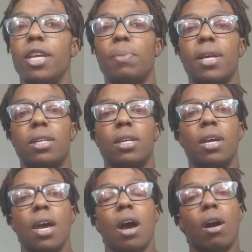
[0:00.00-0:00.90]
it's basically,
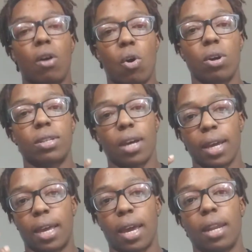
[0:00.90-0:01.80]
of course,
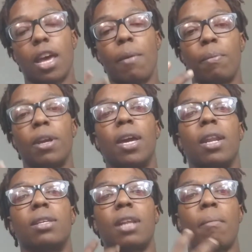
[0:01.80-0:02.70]
again, helping me
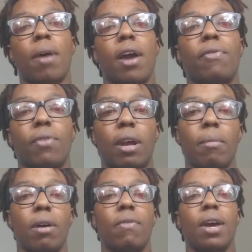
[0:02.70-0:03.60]
get into that mind
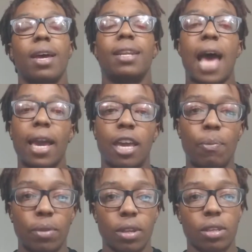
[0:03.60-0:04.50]
frame of not
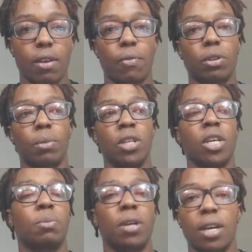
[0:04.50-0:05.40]
keeping the stuff with me
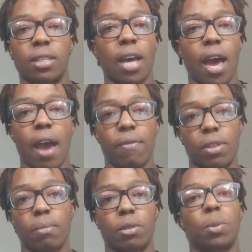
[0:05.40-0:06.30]
just because I
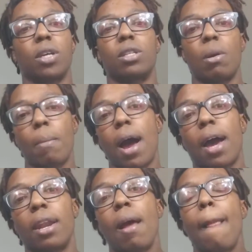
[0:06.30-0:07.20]
have them, just because they're
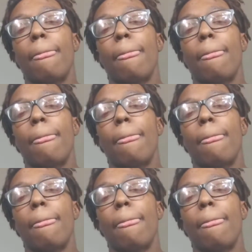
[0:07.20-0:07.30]
mine.